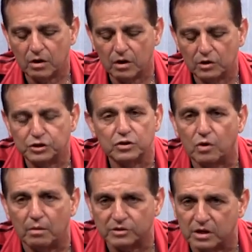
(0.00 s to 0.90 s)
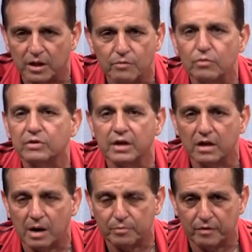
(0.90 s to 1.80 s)
she thought was another routine
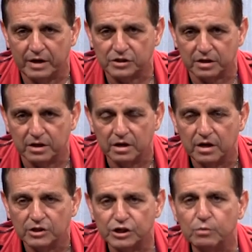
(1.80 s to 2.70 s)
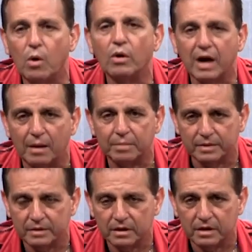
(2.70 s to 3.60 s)
operation. She woke up,
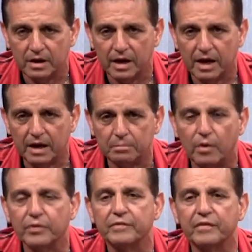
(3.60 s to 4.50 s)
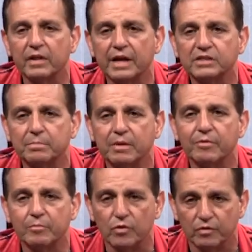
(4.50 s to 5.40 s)
and both of her legs had been
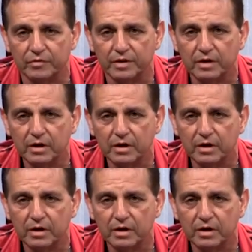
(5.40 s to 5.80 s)
removed.